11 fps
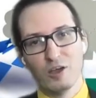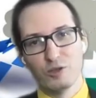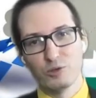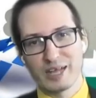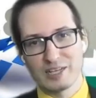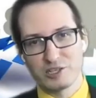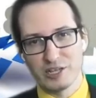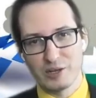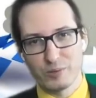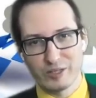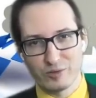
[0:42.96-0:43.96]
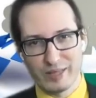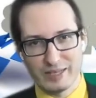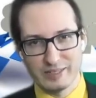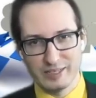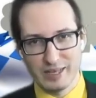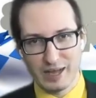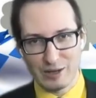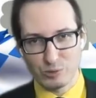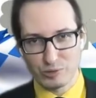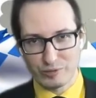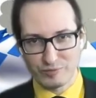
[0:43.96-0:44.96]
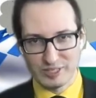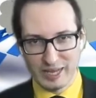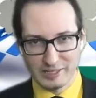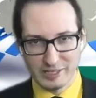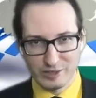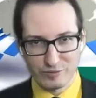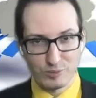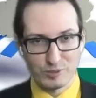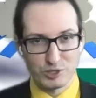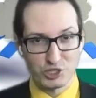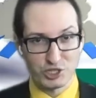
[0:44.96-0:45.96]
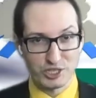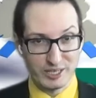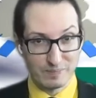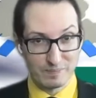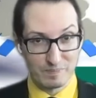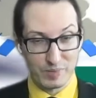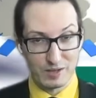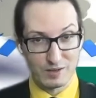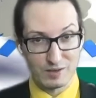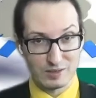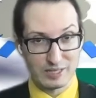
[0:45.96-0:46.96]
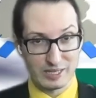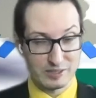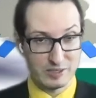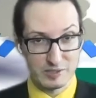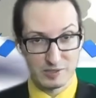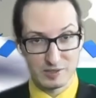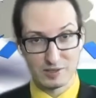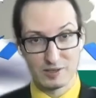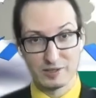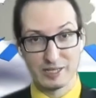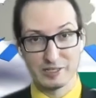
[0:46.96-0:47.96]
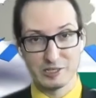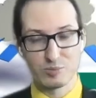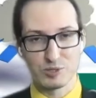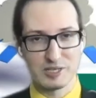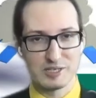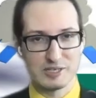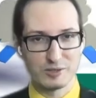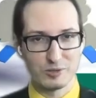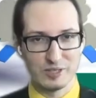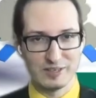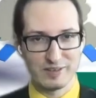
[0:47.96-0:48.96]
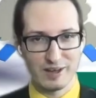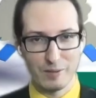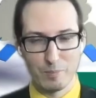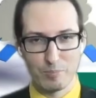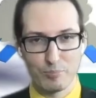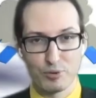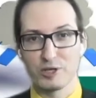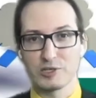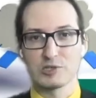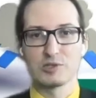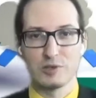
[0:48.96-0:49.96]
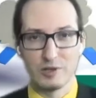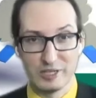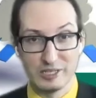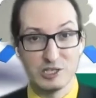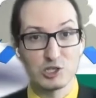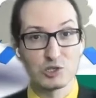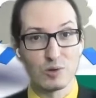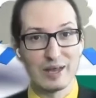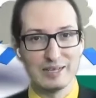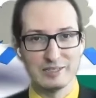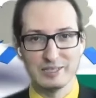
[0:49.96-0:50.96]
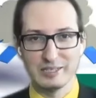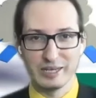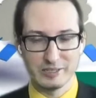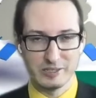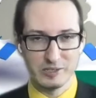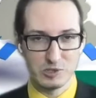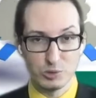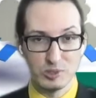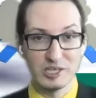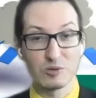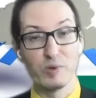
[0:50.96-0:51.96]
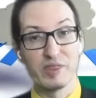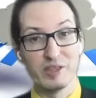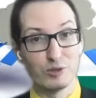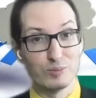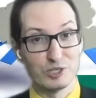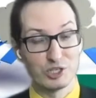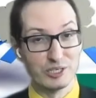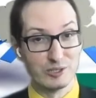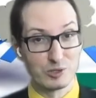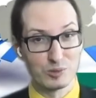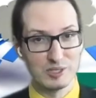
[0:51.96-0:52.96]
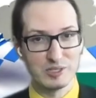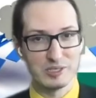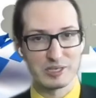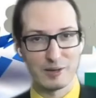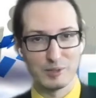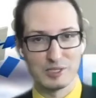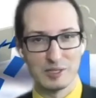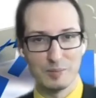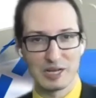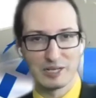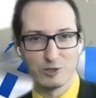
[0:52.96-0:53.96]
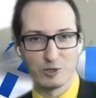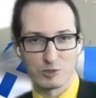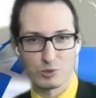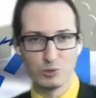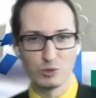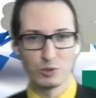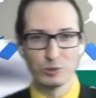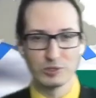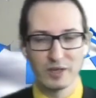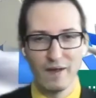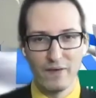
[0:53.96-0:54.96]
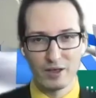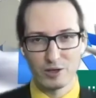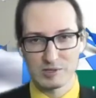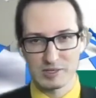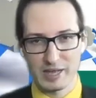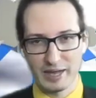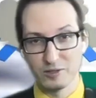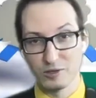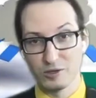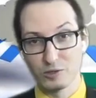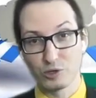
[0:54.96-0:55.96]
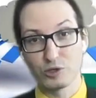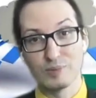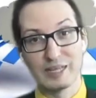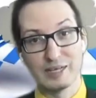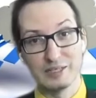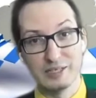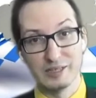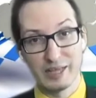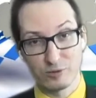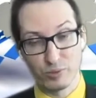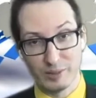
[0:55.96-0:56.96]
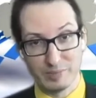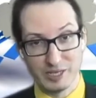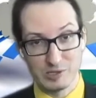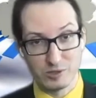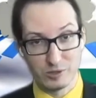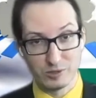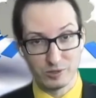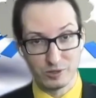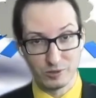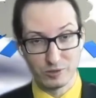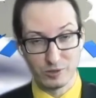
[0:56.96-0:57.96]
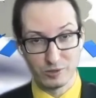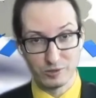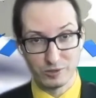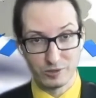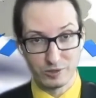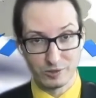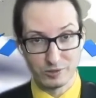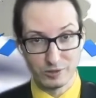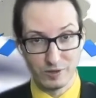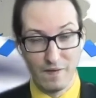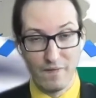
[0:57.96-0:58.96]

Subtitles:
you can generate an ID out of the ID of the machine that is processing the data, plus an additional ID that is unique within the machine. So this is how it's typically done. So you could assign a document ID in that way, based on the